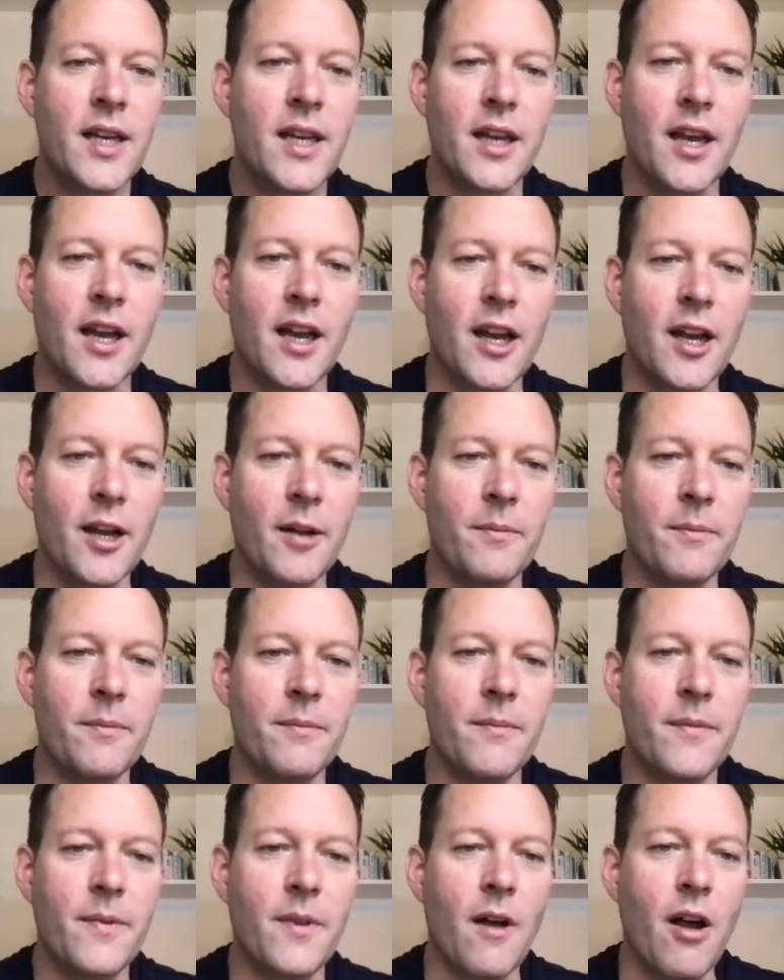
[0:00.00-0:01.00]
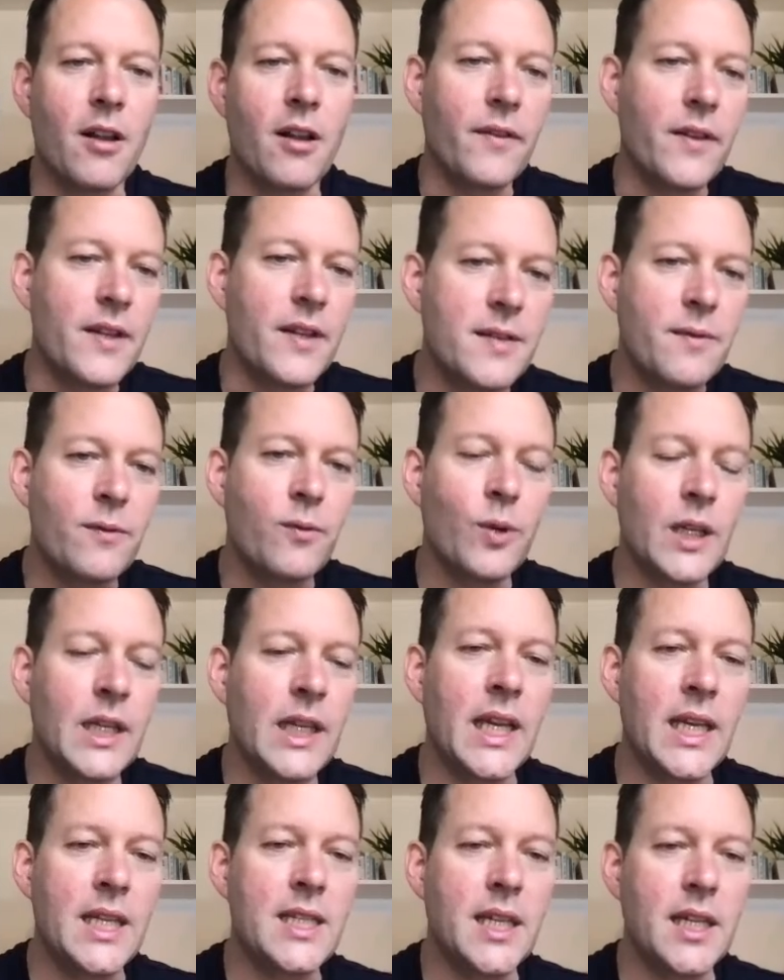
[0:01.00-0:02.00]
All of it's really
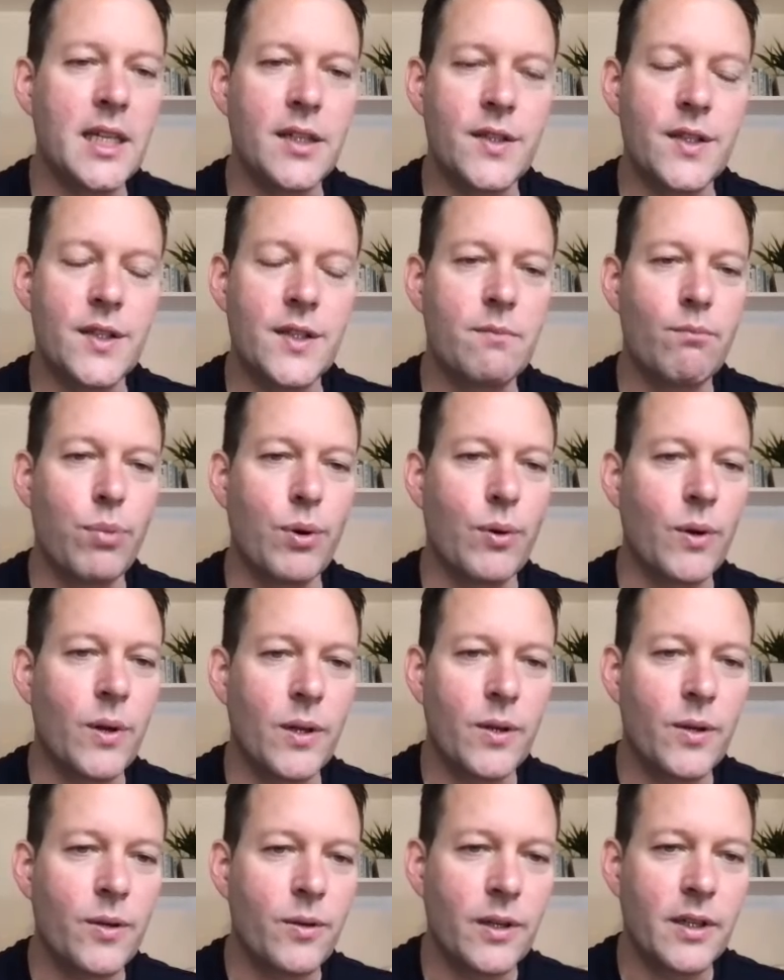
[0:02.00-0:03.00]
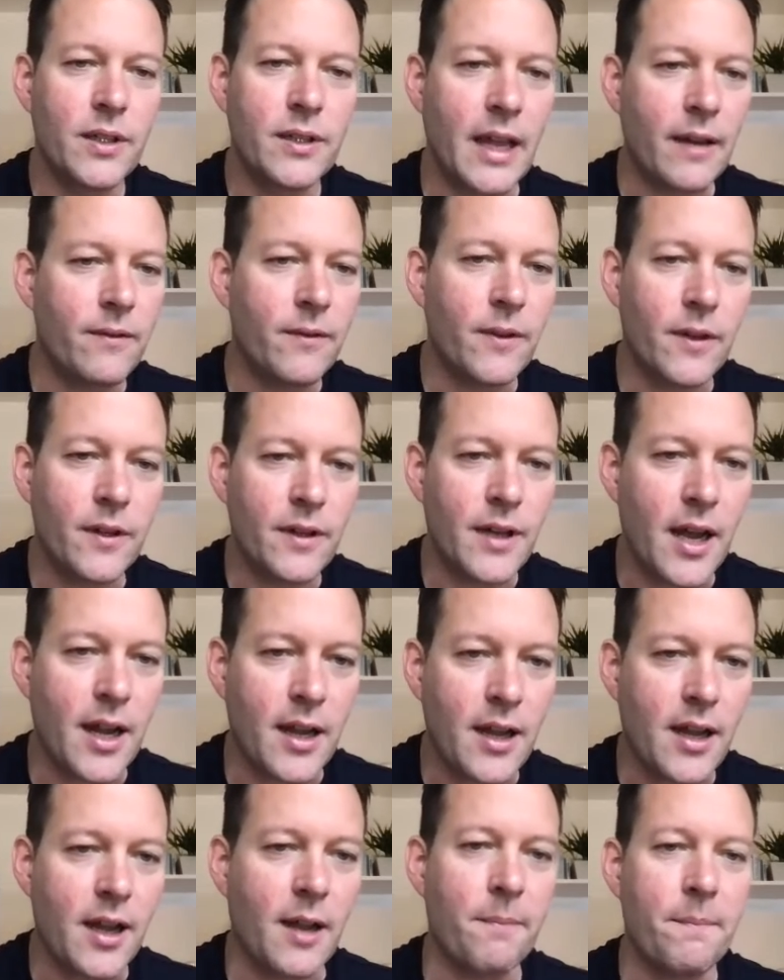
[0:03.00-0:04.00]
easy to just
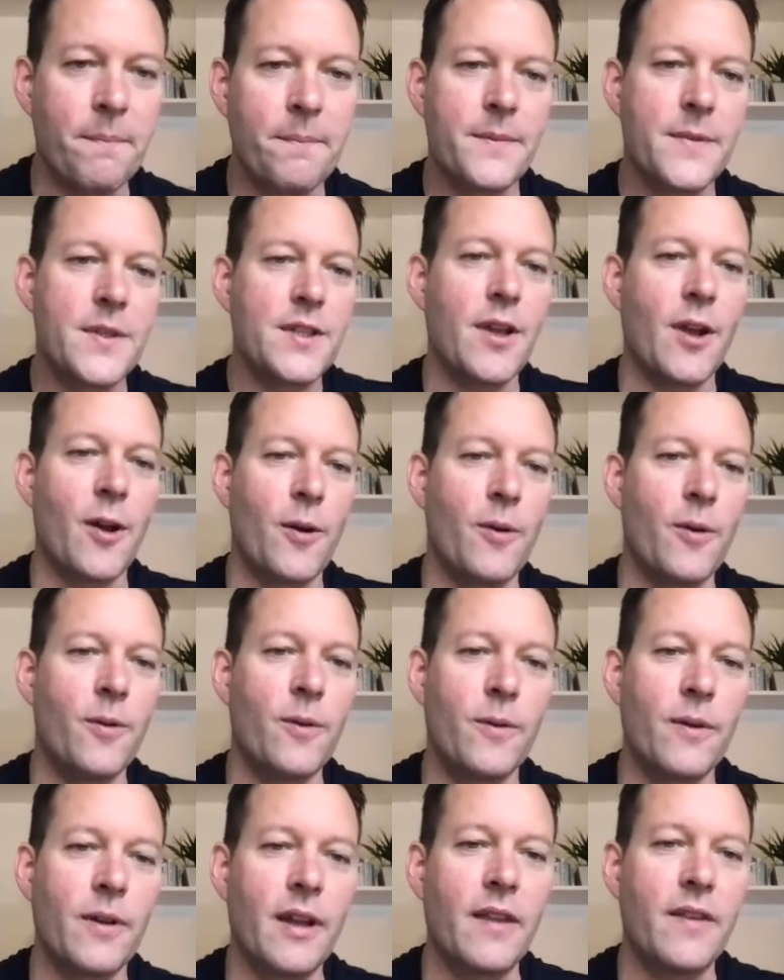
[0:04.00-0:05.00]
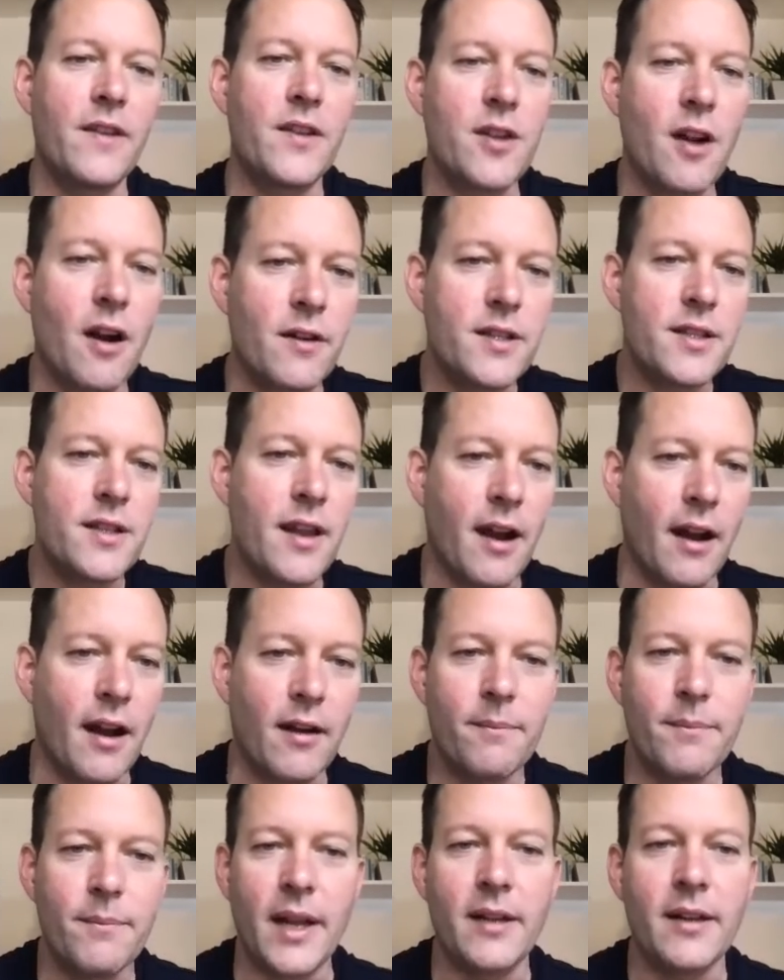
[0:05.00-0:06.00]
barologrilldenver.com. So it starts there.
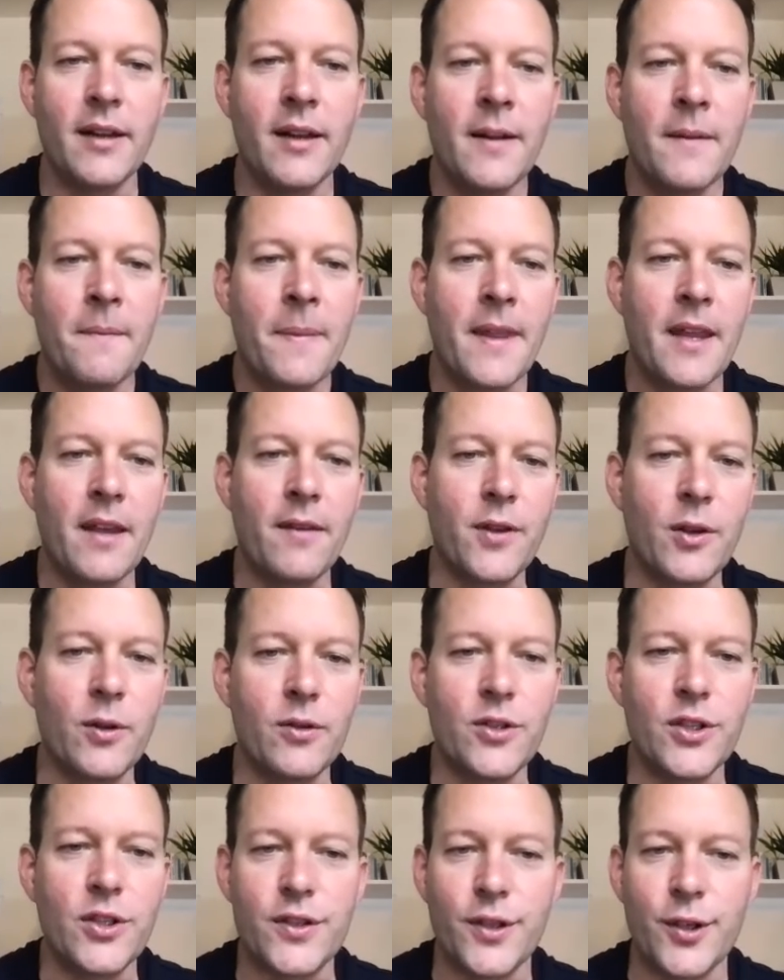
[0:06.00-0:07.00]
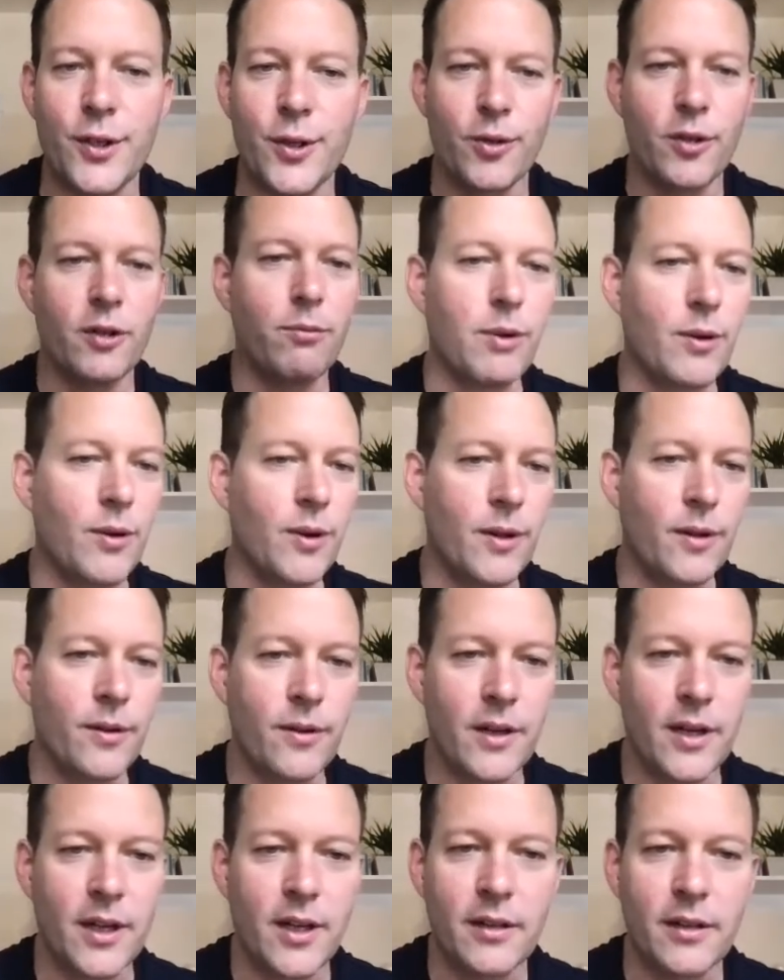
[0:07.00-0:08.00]
But if you just Google Barolo
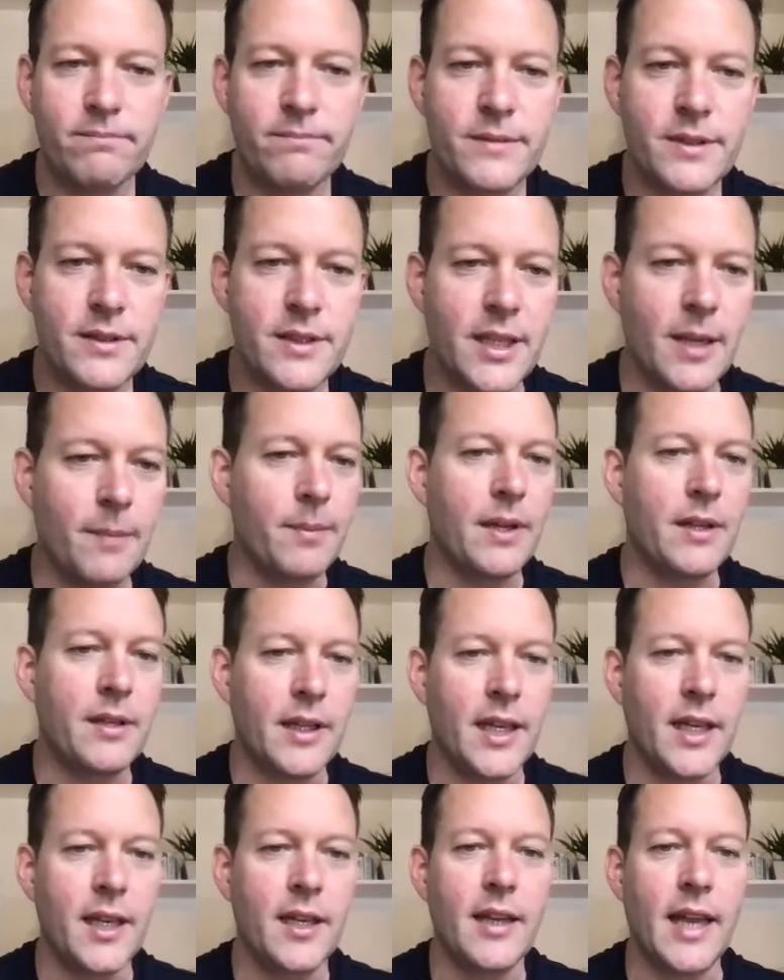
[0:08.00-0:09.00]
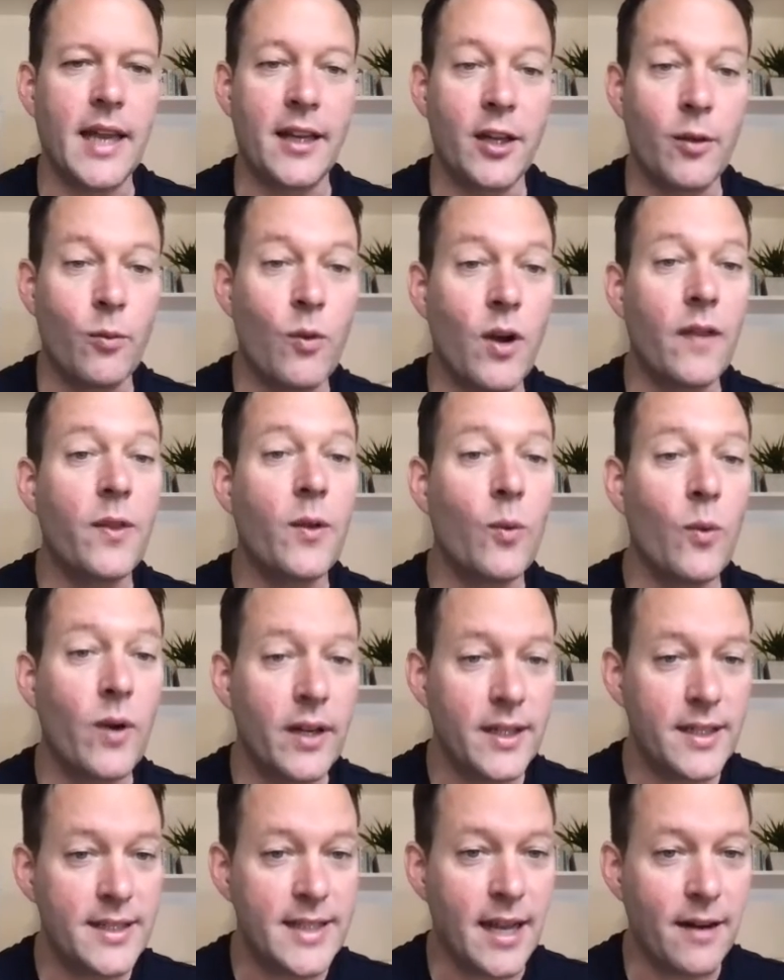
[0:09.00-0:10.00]
Grill, typically, and you want the one
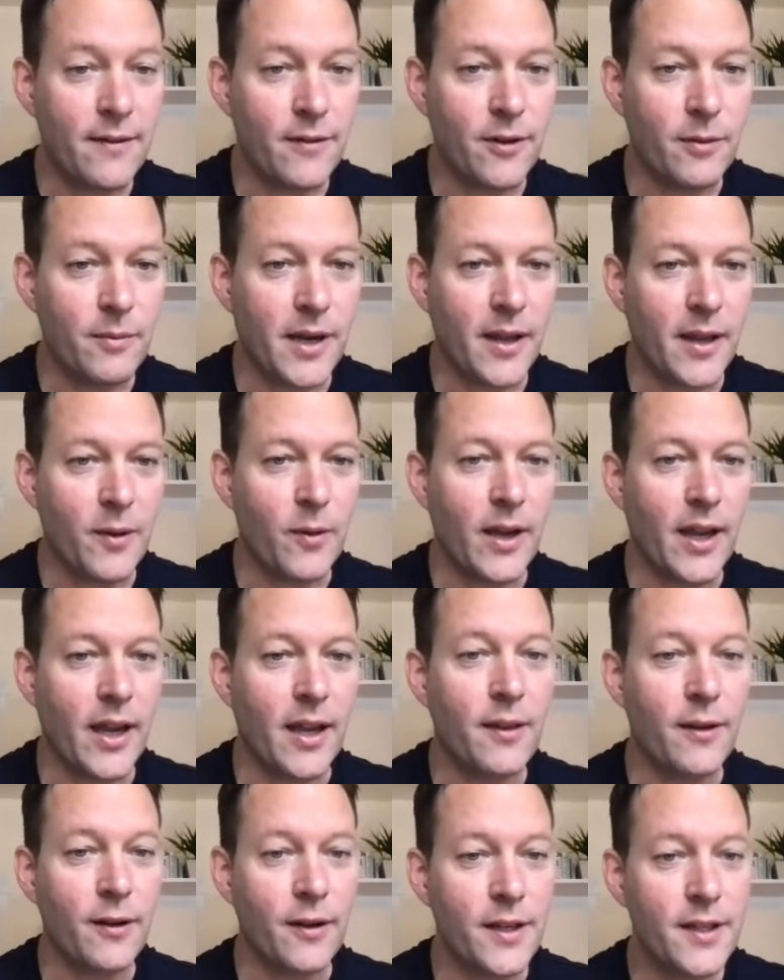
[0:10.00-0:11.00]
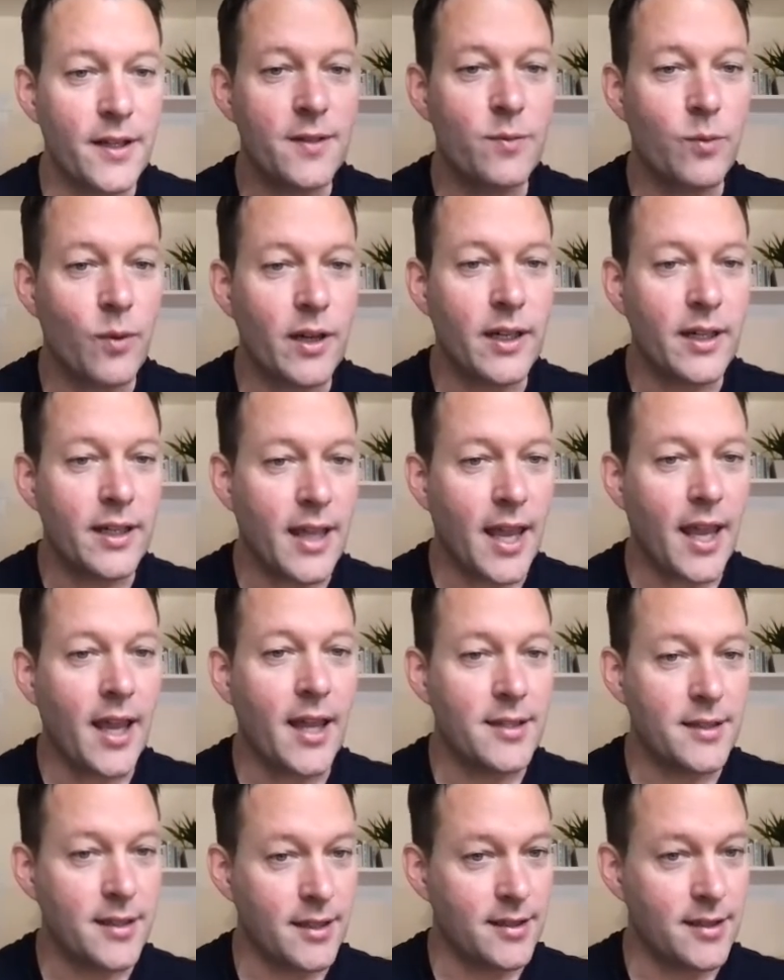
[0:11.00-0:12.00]
in Denver, by the way, there is one in
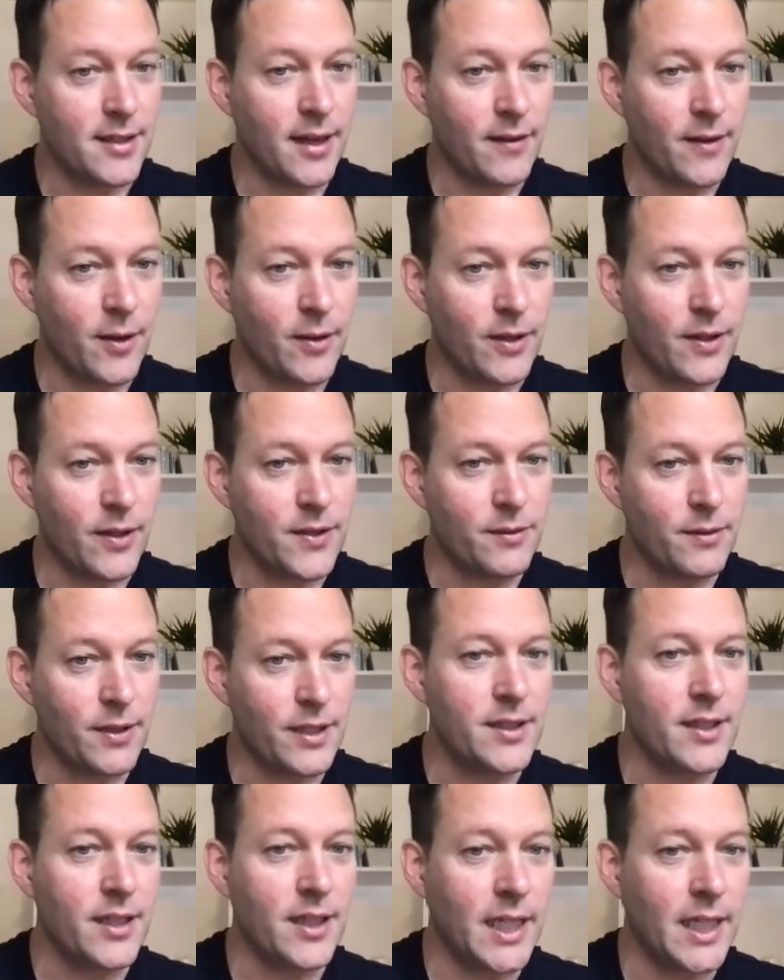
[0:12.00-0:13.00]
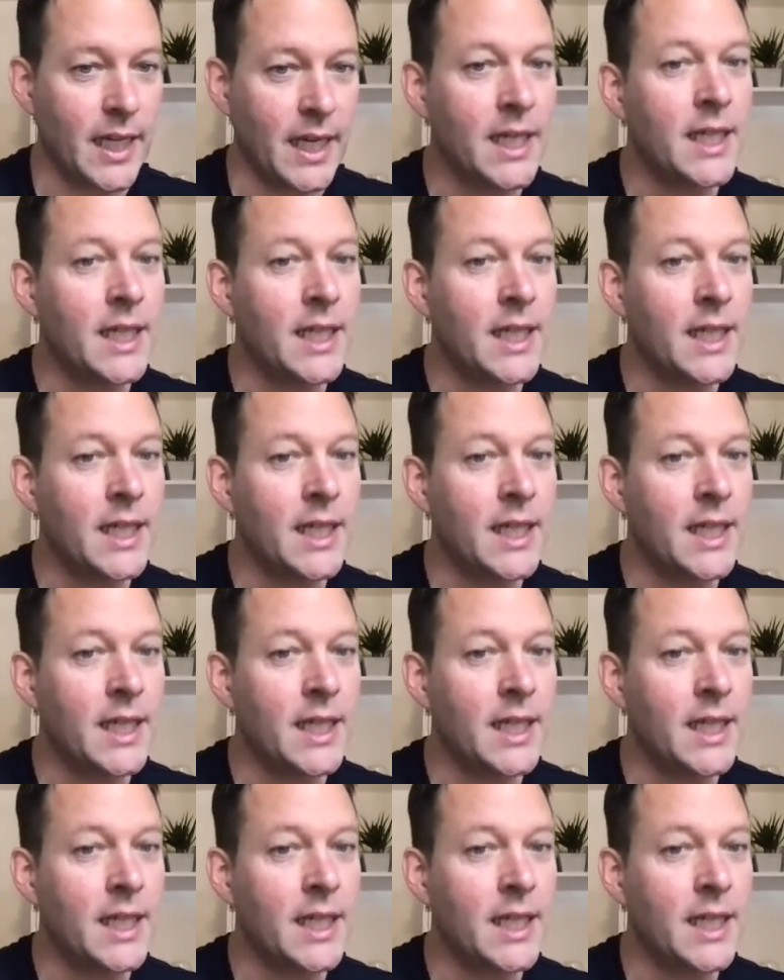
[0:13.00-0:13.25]
Kansas, I noticed recently.